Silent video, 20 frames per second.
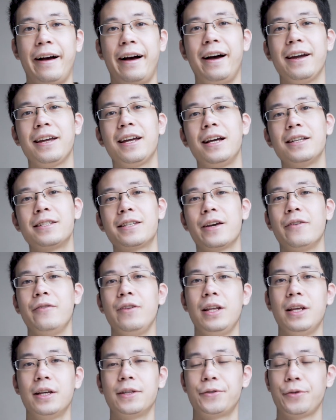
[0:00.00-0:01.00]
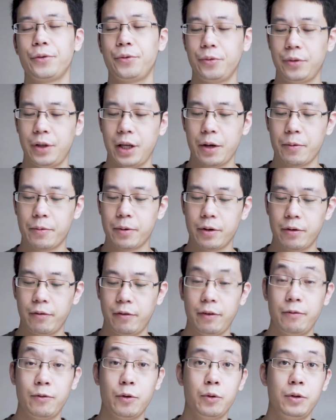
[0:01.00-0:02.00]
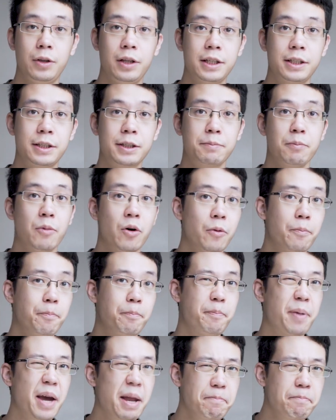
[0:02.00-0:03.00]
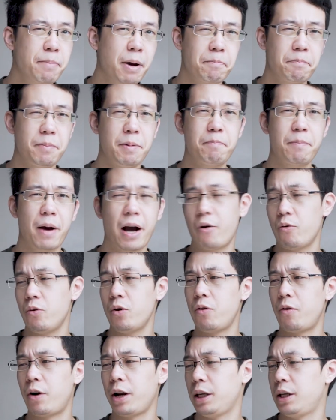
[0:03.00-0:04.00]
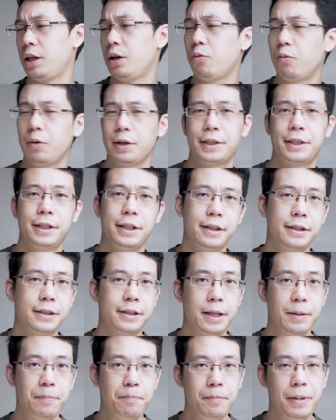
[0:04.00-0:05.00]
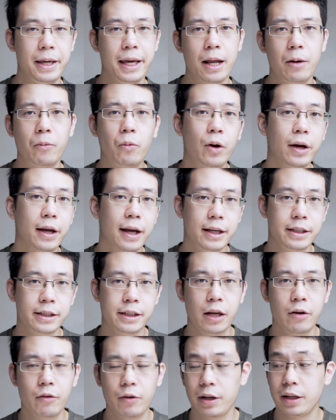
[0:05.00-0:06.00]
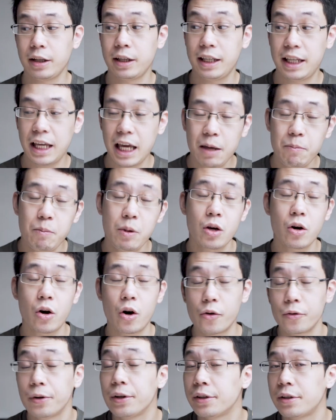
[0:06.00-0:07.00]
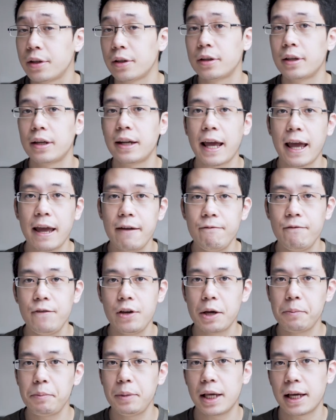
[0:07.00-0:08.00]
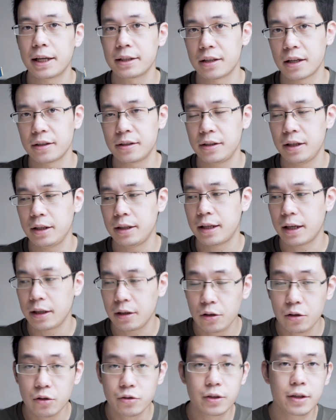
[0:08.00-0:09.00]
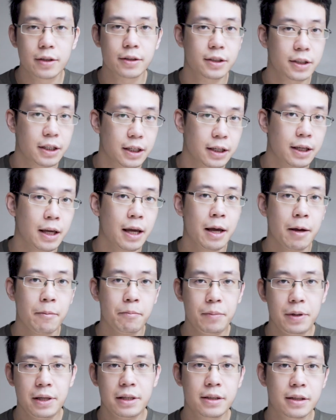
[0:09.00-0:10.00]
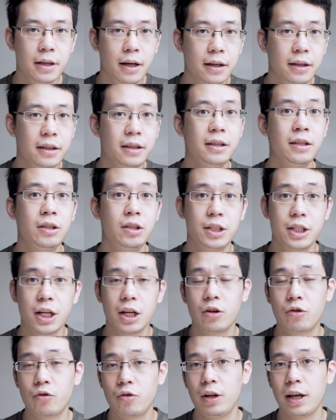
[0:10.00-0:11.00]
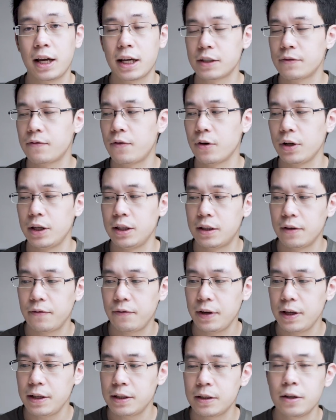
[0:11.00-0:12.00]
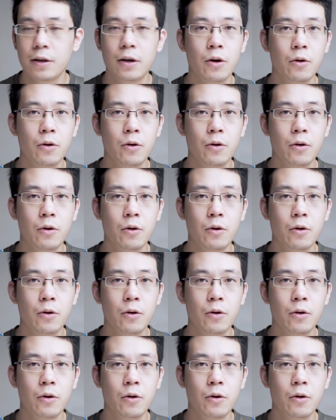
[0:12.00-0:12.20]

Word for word: Hi guys, Calvin here. So today we're gonna review this small bad puppy power right here, which is the PNY XLR8 gaming orientated NVMe SSD that uses the PCIe Gen 3 X4 interface